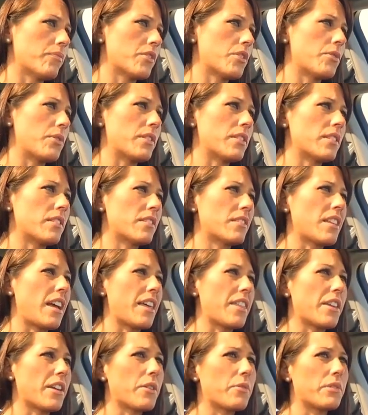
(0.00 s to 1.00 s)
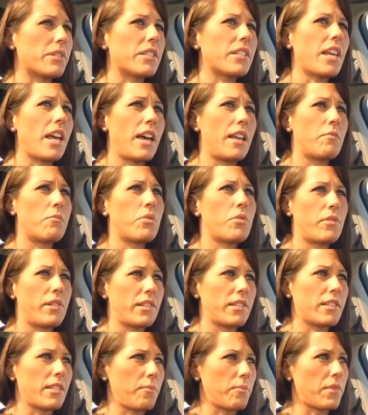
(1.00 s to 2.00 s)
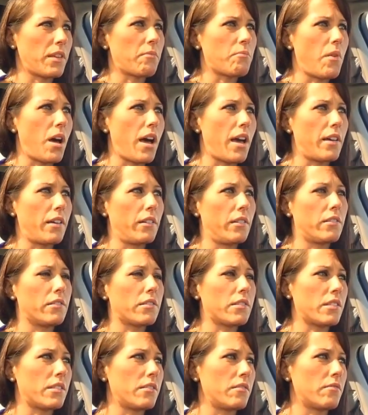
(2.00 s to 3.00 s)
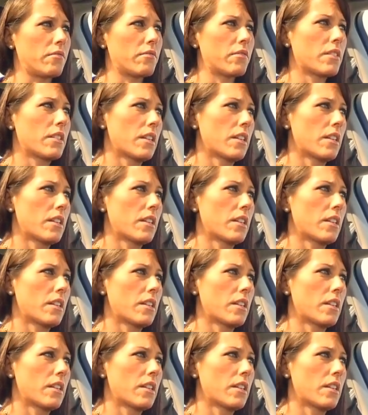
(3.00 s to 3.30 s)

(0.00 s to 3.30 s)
so I think it was 10 point something miles, and